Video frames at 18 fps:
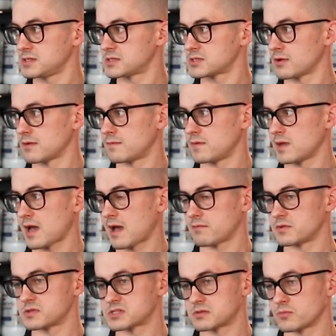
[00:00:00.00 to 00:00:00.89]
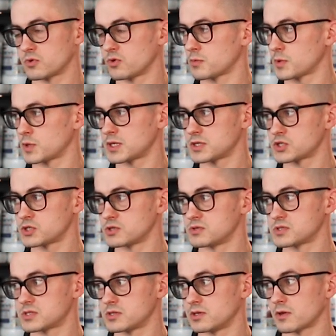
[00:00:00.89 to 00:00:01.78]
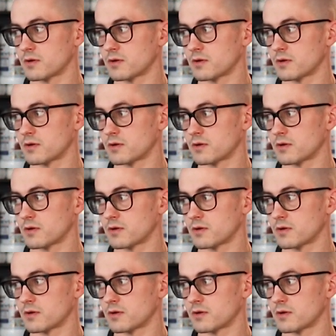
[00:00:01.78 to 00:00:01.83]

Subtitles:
So if you're having some hormone issues, you